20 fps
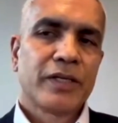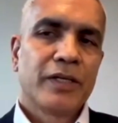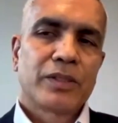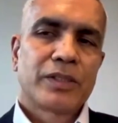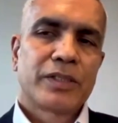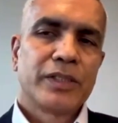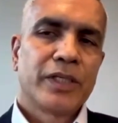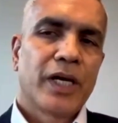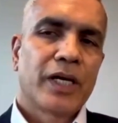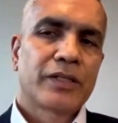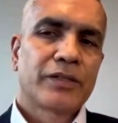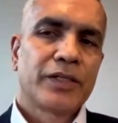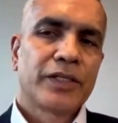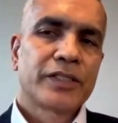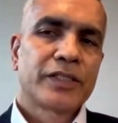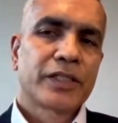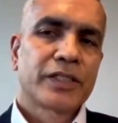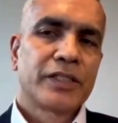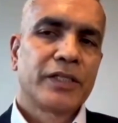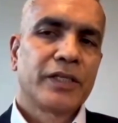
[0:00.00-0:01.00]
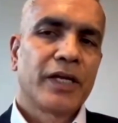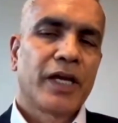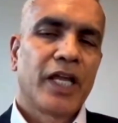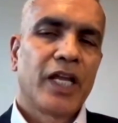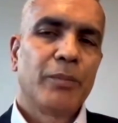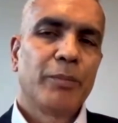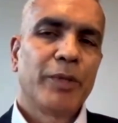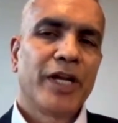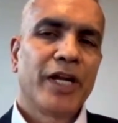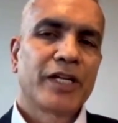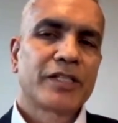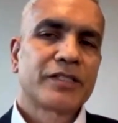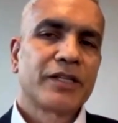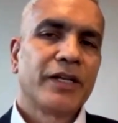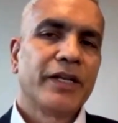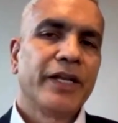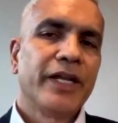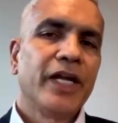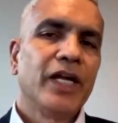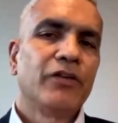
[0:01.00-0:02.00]
CR360 eliminates the
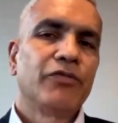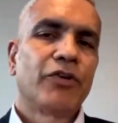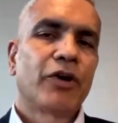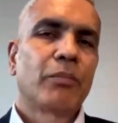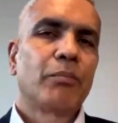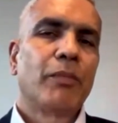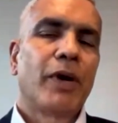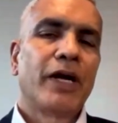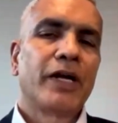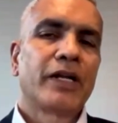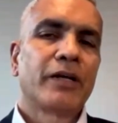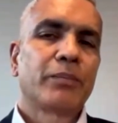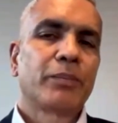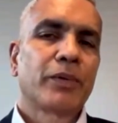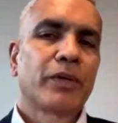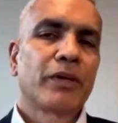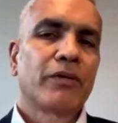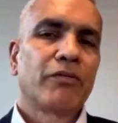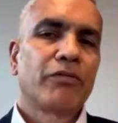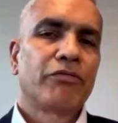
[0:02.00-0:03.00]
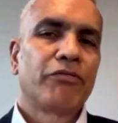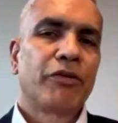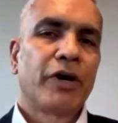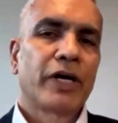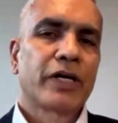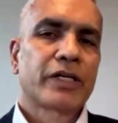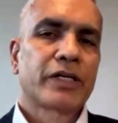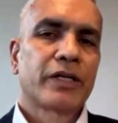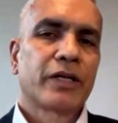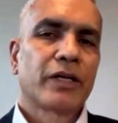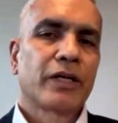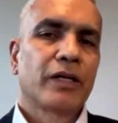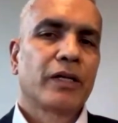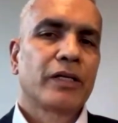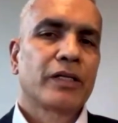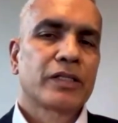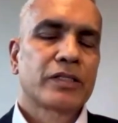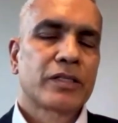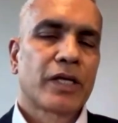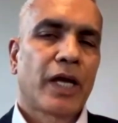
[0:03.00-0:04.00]
need for multiple functional
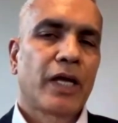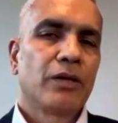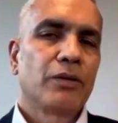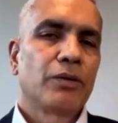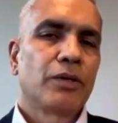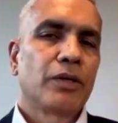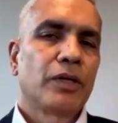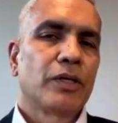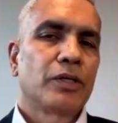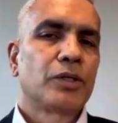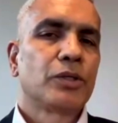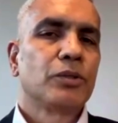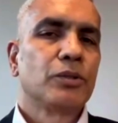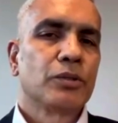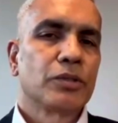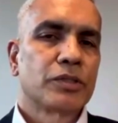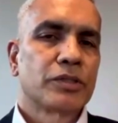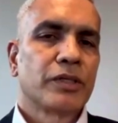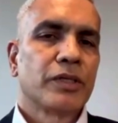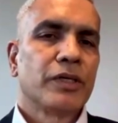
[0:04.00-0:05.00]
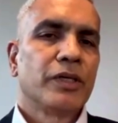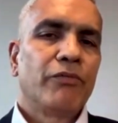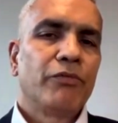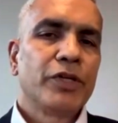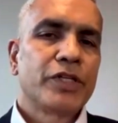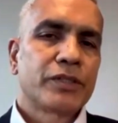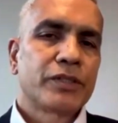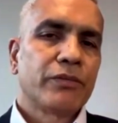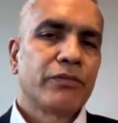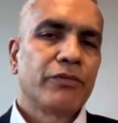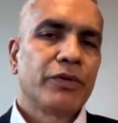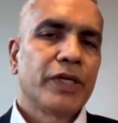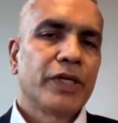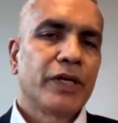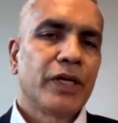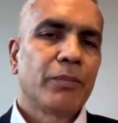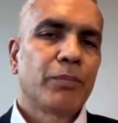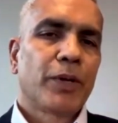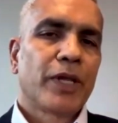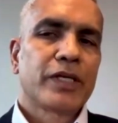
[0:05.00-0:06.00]
siloed tools, which we
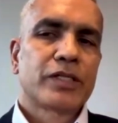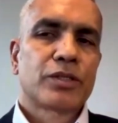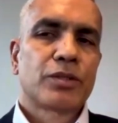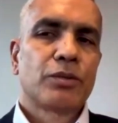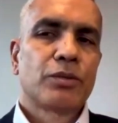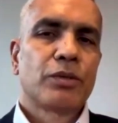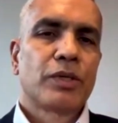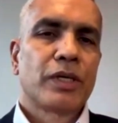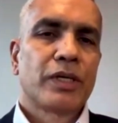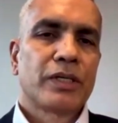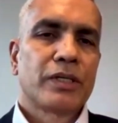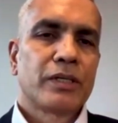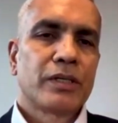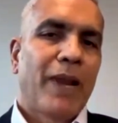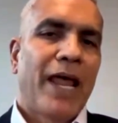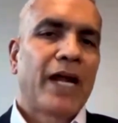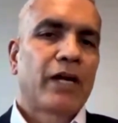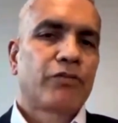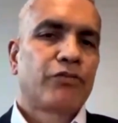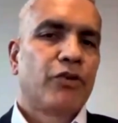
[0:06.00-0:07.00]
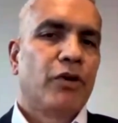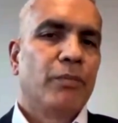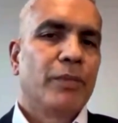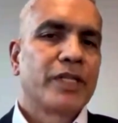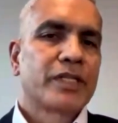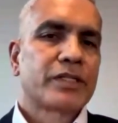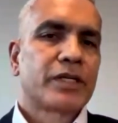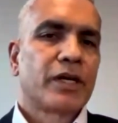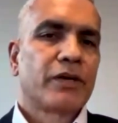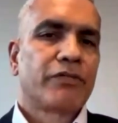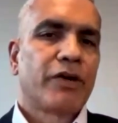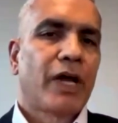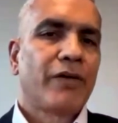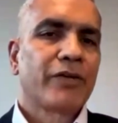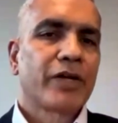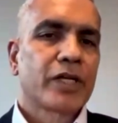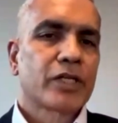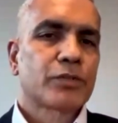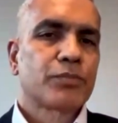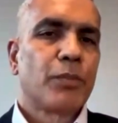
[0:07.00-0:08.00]
replace through a platform instead of
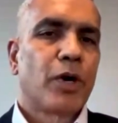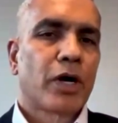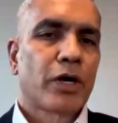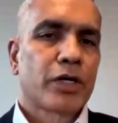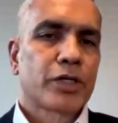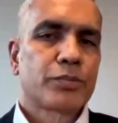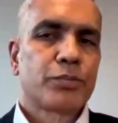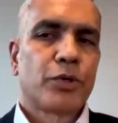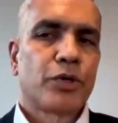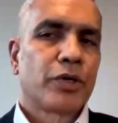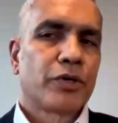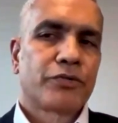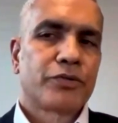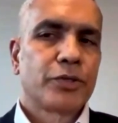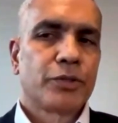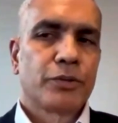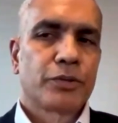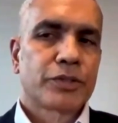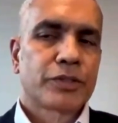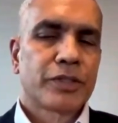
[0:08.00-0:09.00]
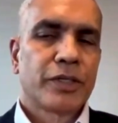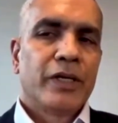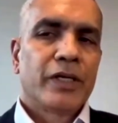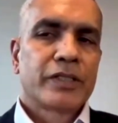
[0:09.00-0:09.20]
having a smorgasbord of tools.